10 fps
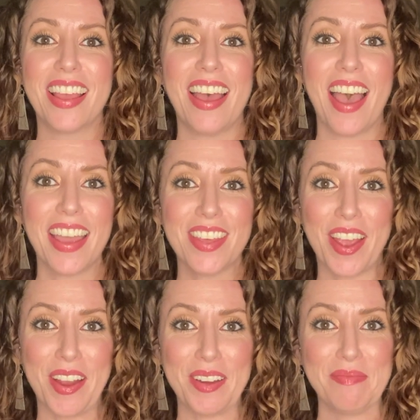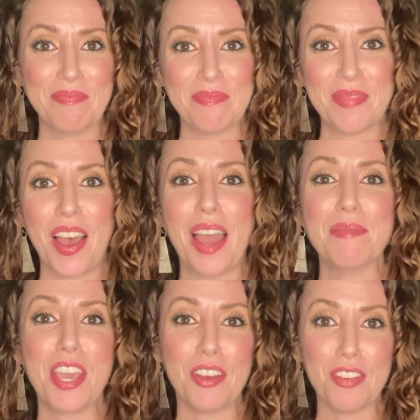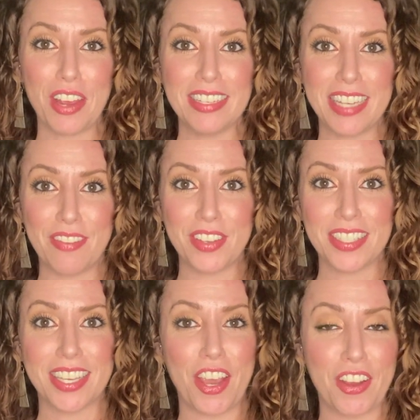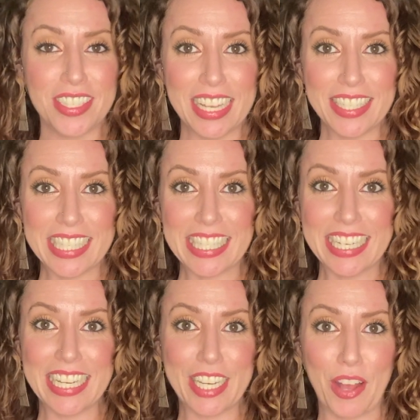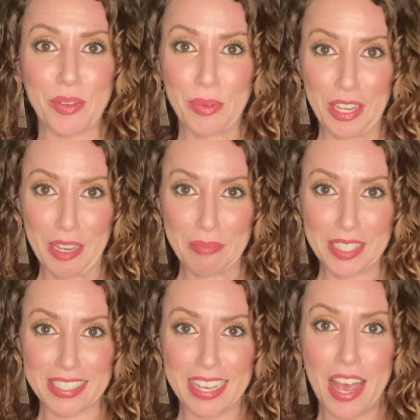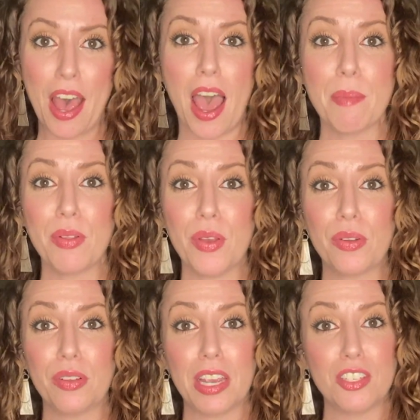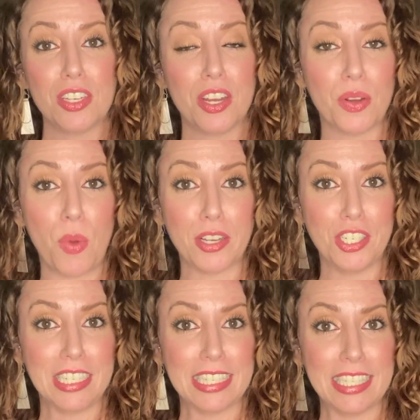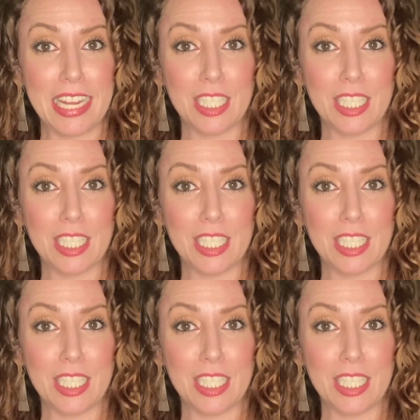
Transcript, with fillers: Hi there, I'm Kari Rae Davis at Kari Sells the City in Keller Williams. I'm a local agent here in Washington State